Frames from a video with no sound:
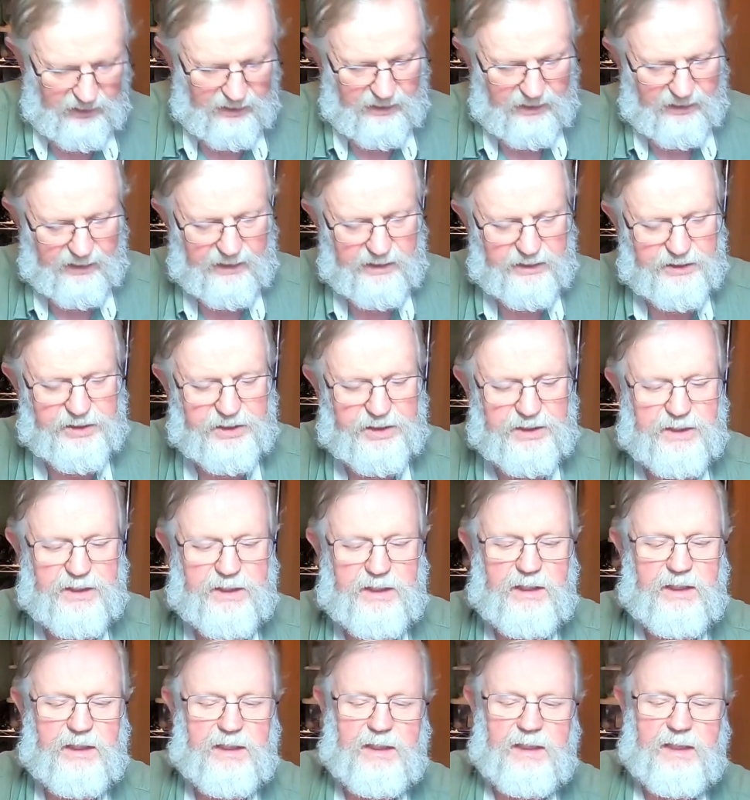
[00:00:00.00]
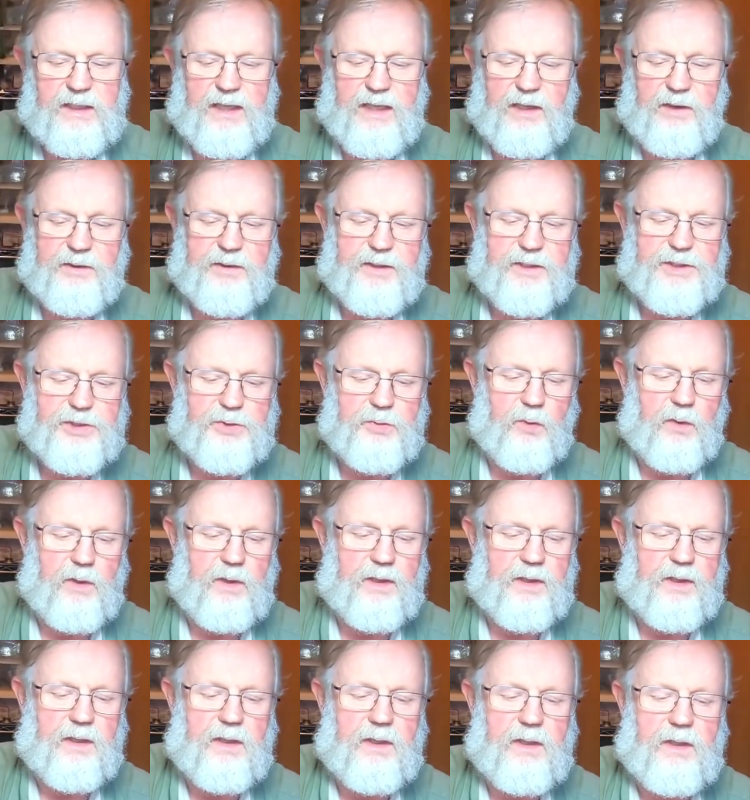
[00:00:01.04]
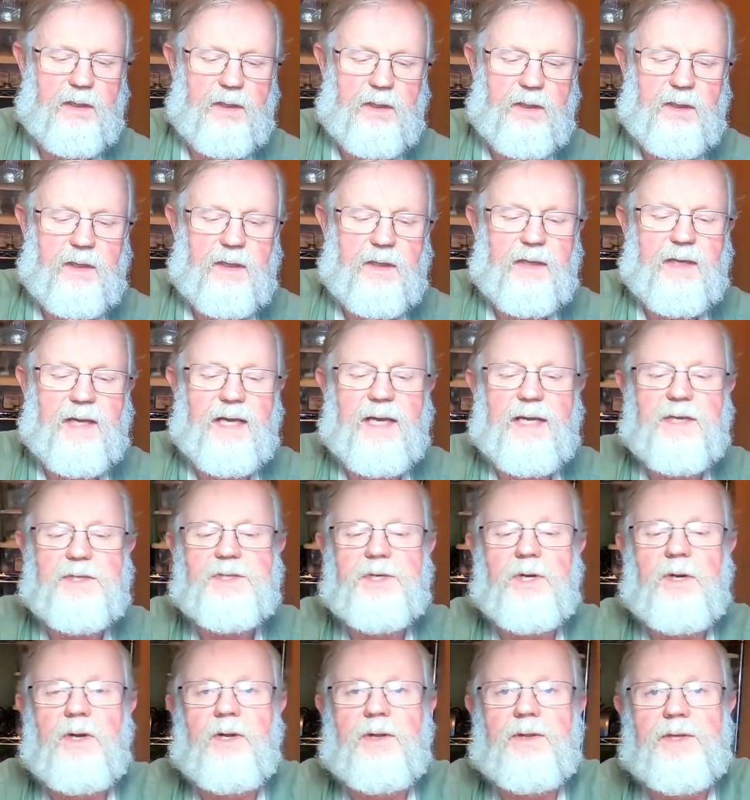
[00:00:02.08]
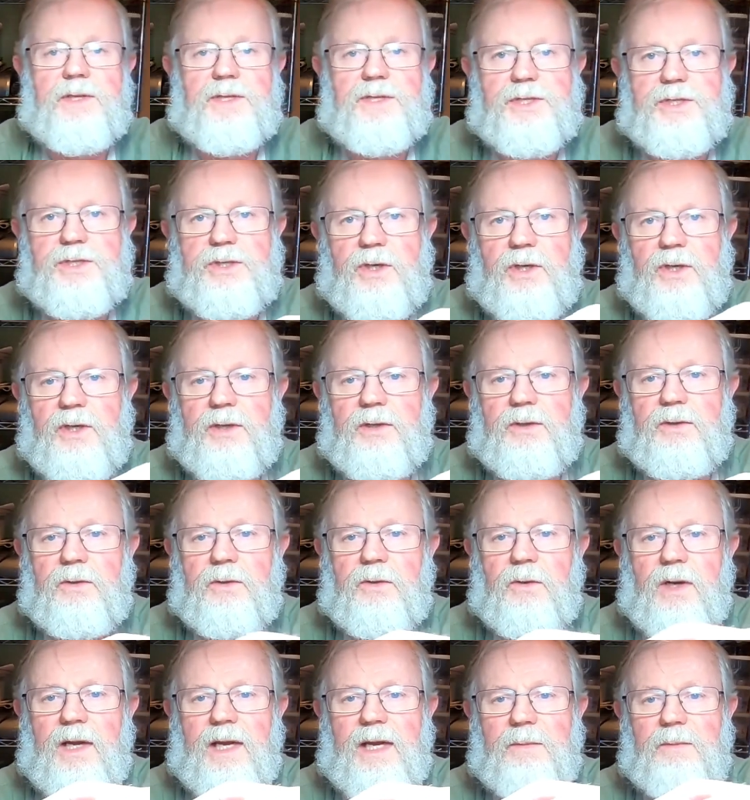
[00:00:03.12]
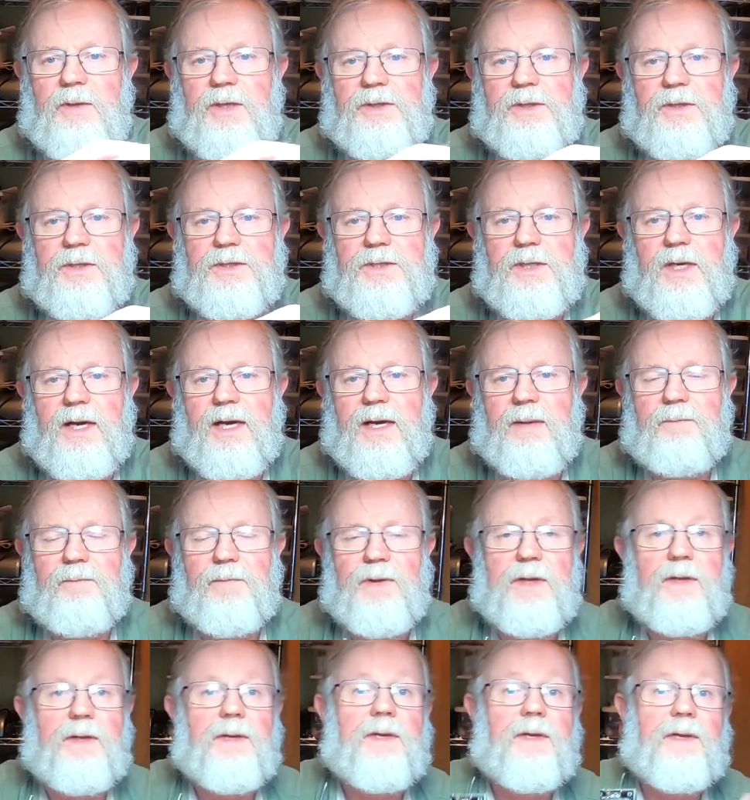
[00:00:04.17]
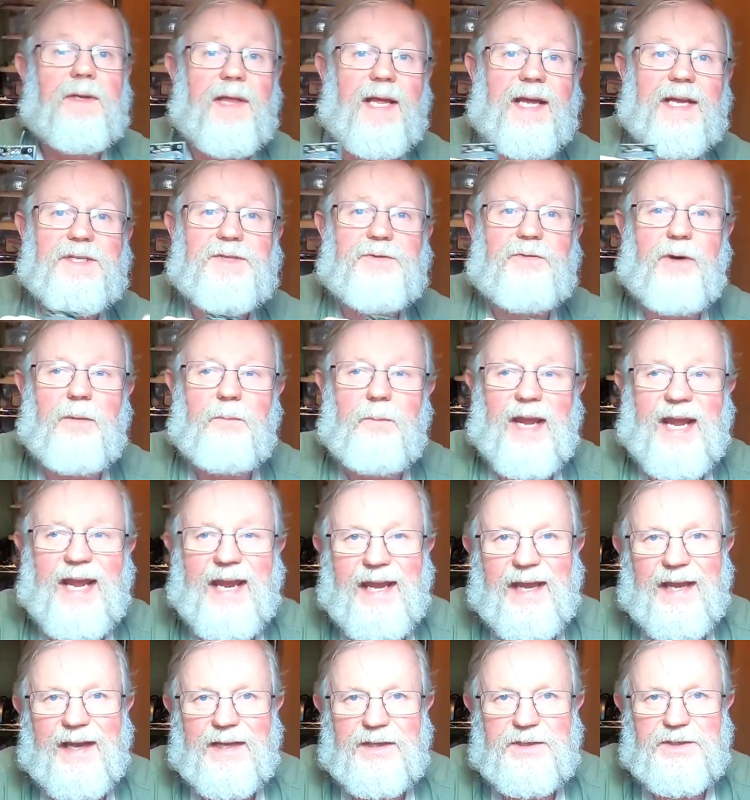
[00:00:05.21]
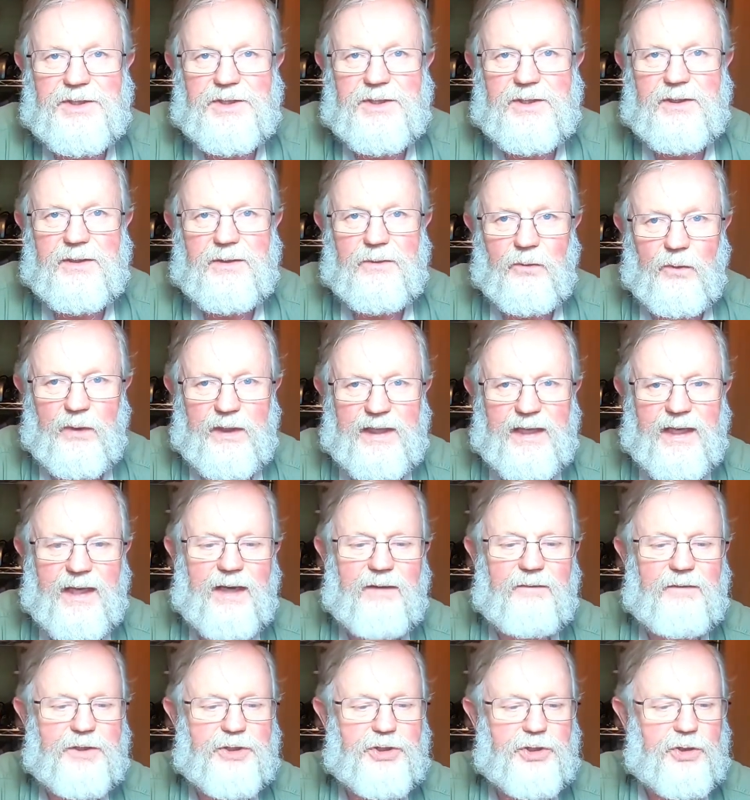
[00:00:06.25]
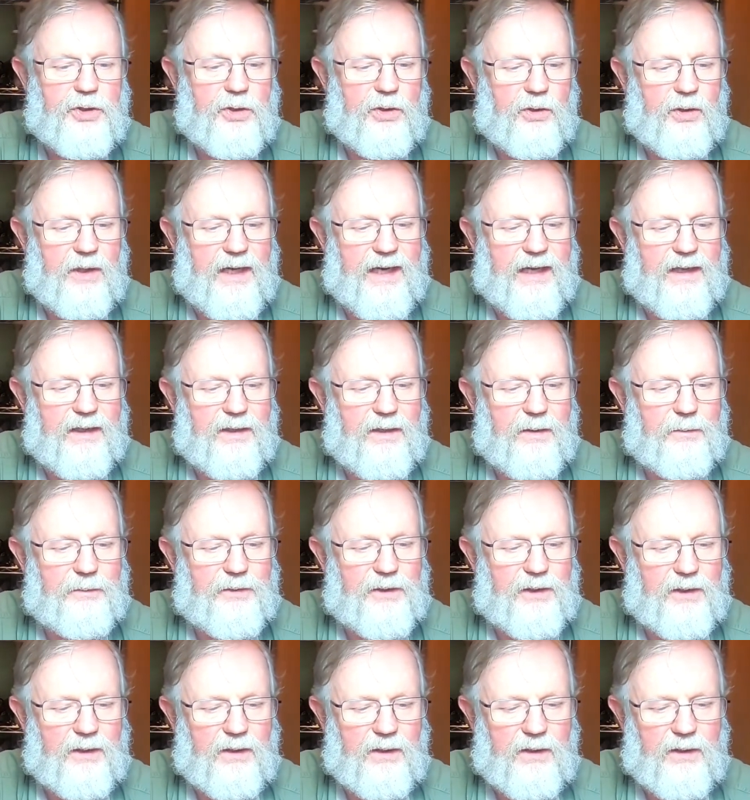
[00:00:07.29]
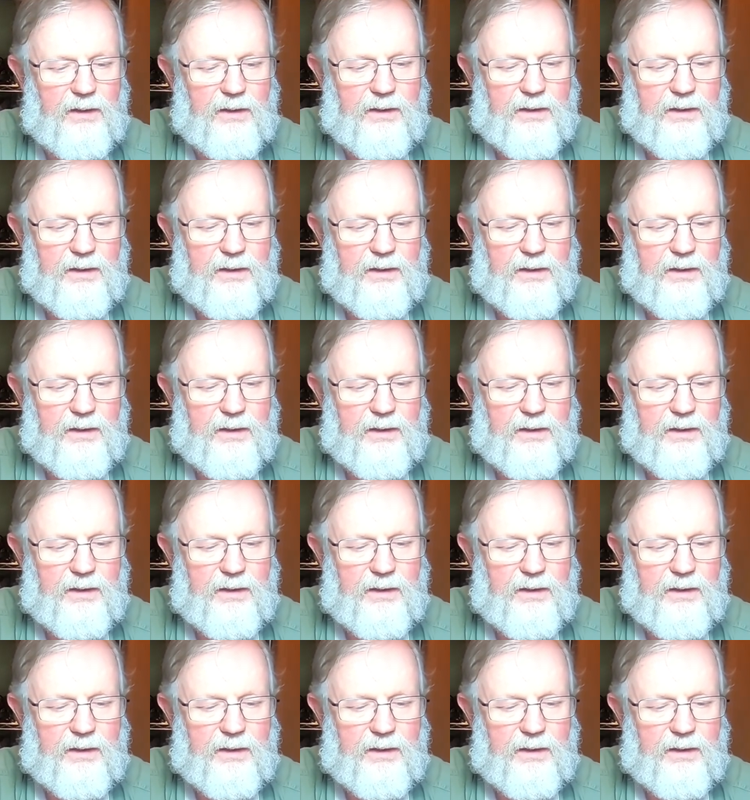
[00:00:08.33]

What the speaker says: you see how this one has all this dirt and grime at the top? That's from ants. We have a sugar ant up here,